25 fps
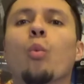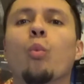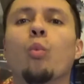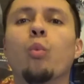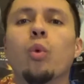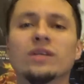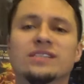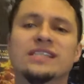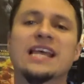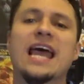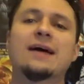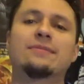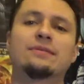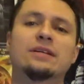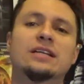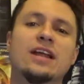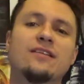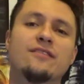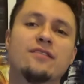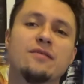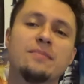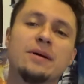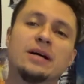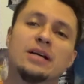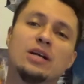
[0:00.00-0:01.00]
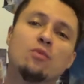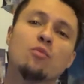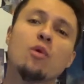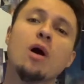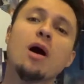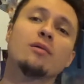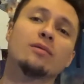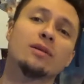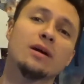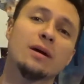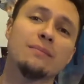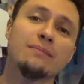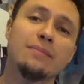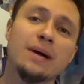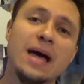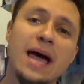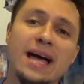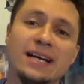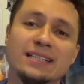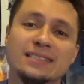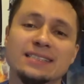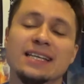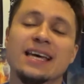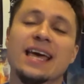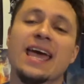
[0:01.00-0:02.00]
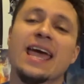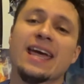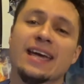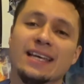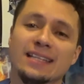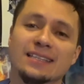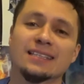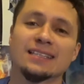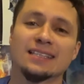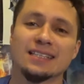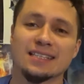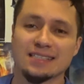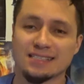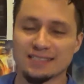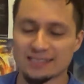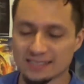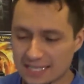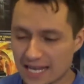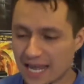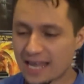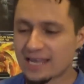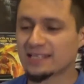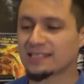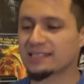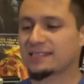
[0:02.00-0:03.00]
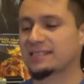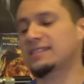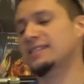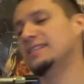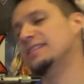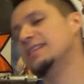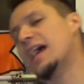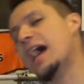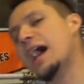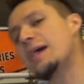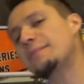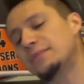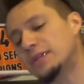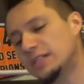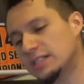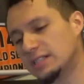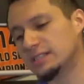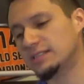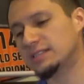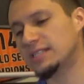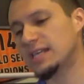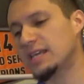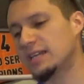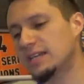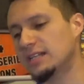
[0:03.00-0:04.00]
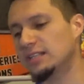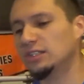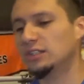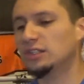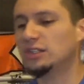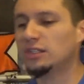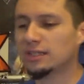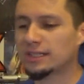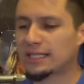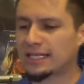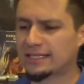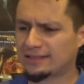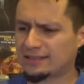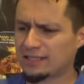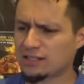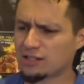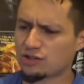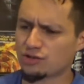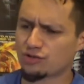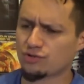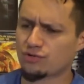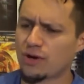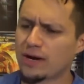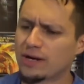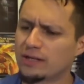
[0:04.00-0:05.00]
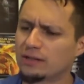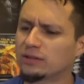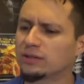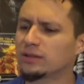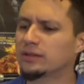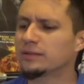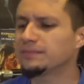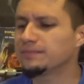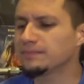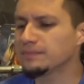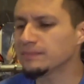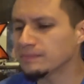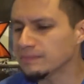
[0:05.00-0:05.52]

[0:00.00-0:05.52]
What's happening, everybody? Welcome back to Anthony's Takes. I'm gonna take a look at this trailer.